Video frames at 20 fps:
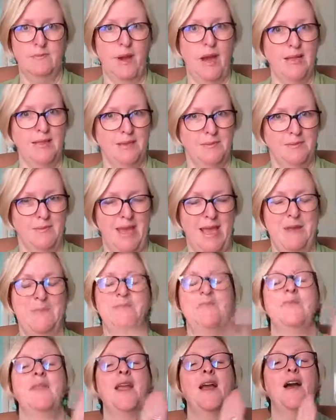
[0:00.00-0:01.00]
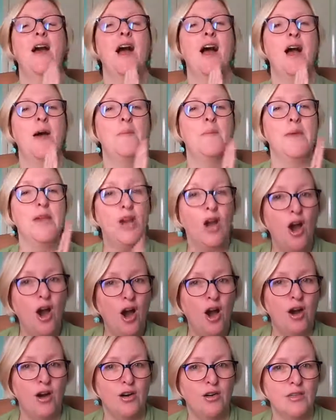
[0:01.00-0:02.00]
pardon me,
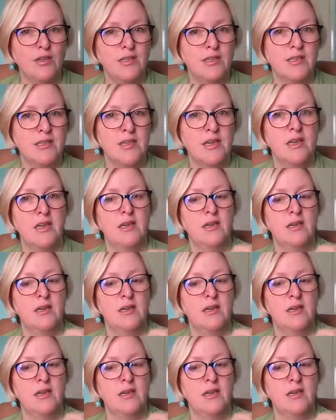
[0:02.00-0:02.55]
because